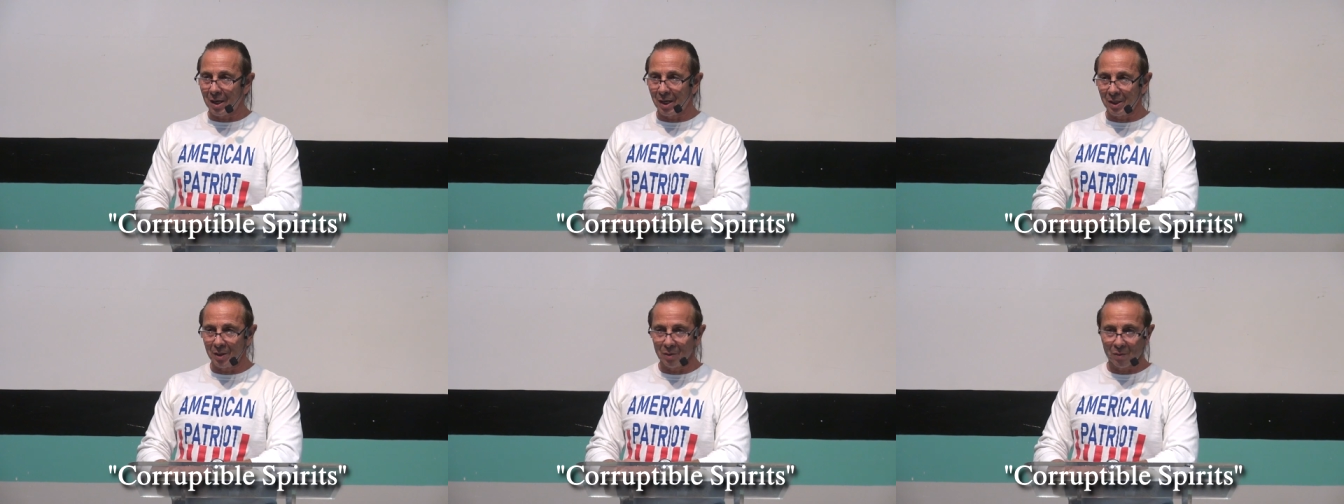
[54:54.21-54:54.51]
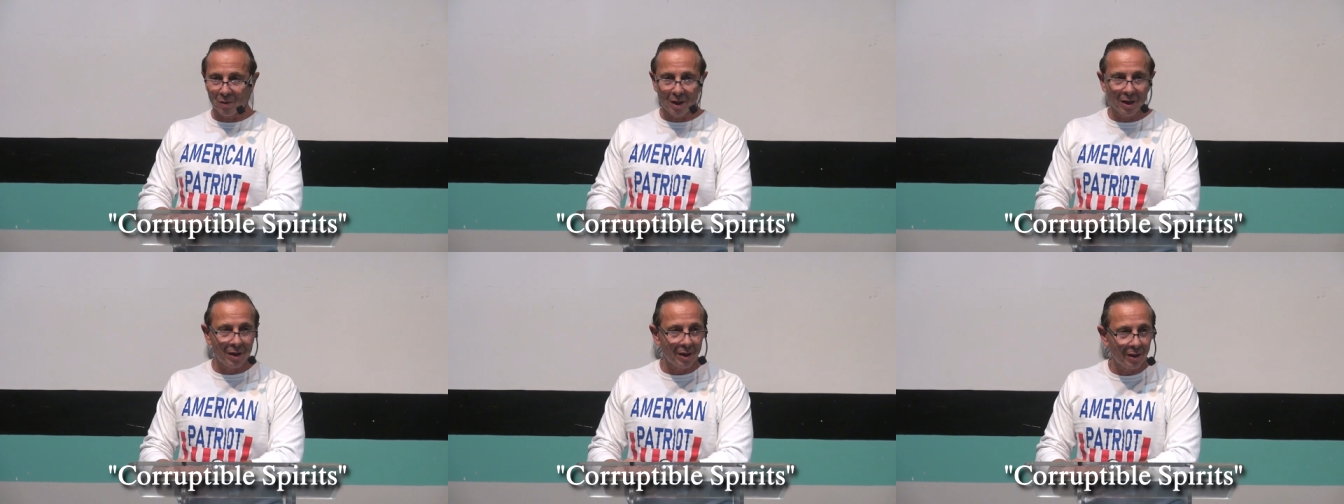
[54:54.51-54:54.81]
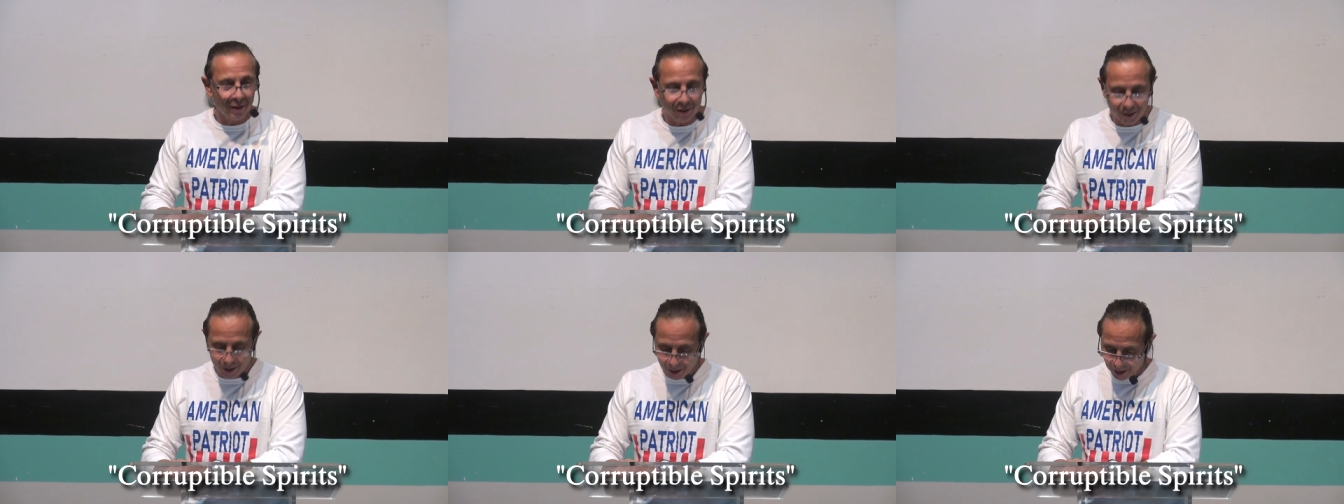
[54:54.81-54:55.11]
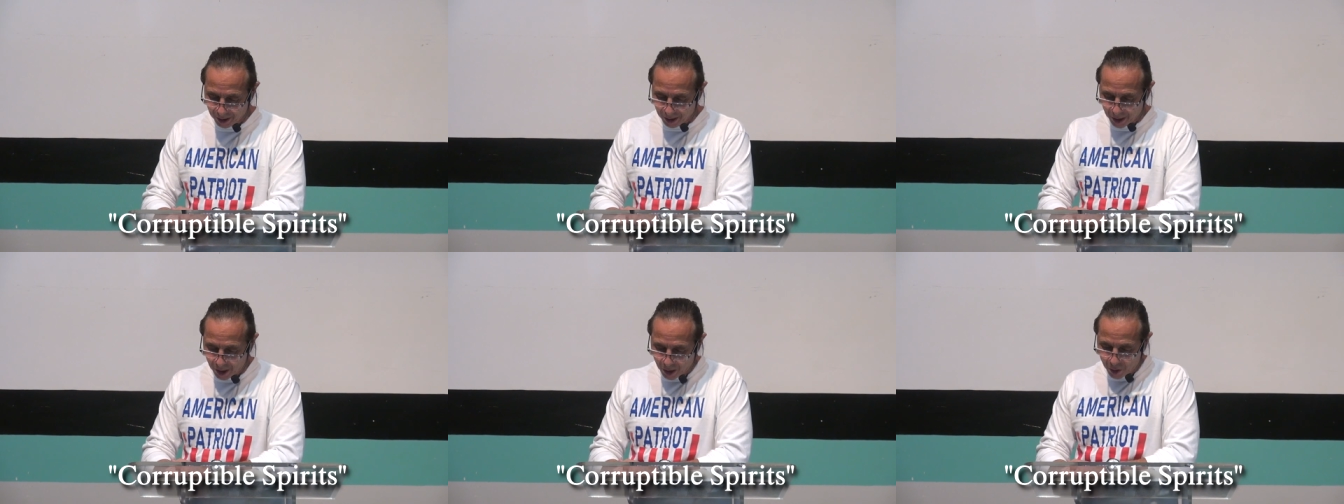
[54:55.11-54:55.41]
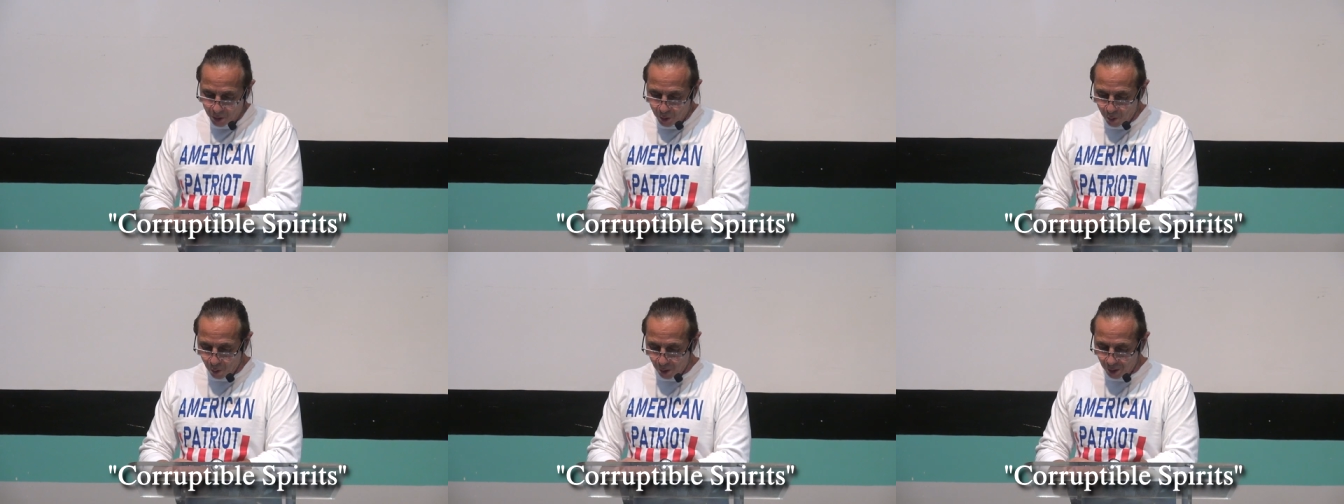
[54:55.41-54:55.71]
Are you ready?
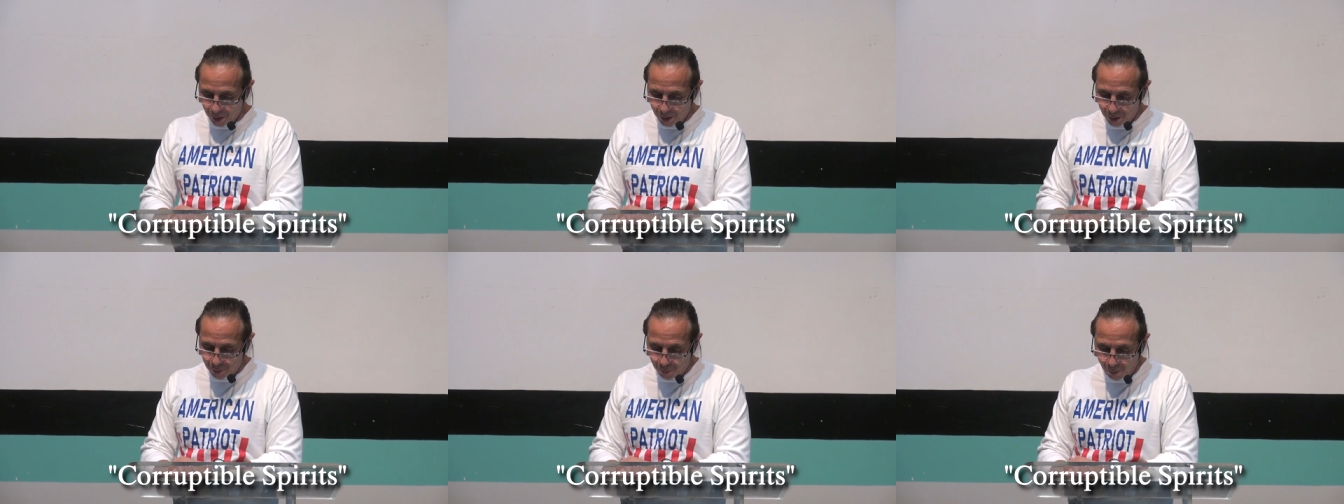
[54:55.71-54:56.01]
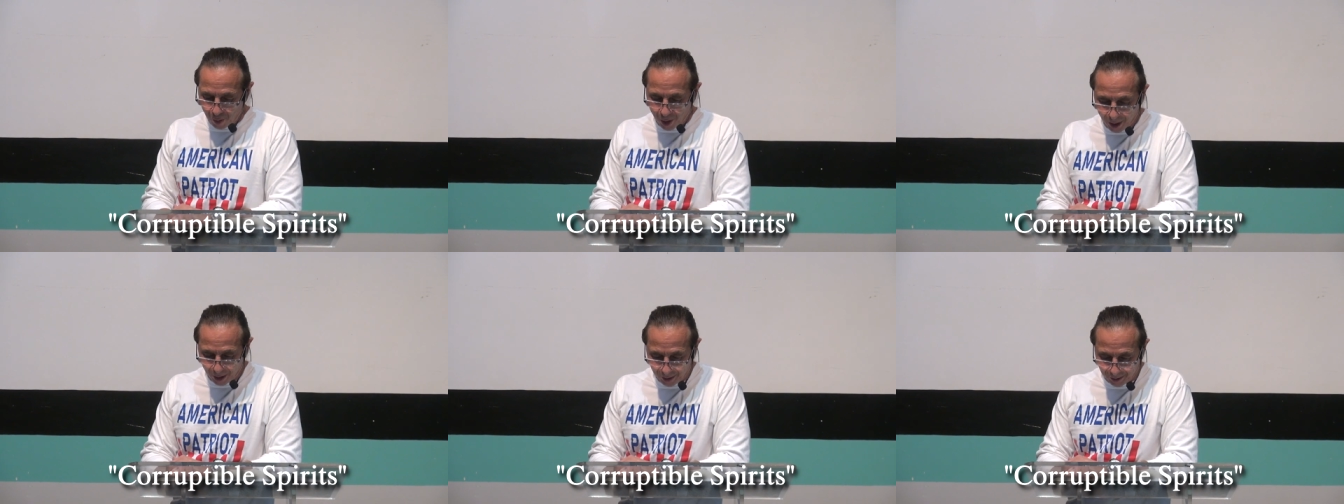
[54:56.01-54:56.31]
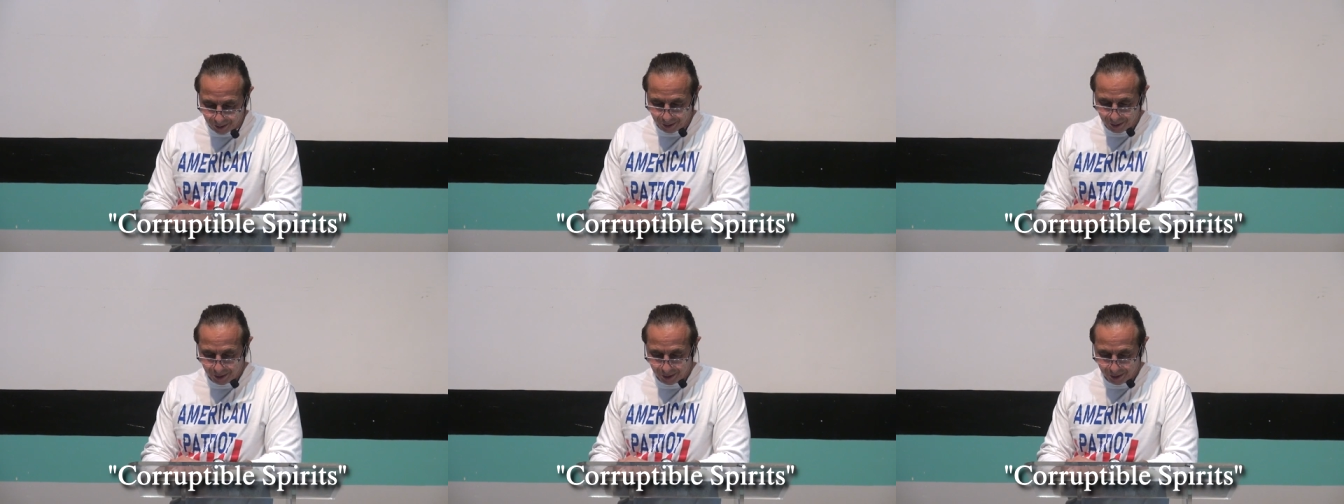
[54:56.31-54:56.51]
Nor does what?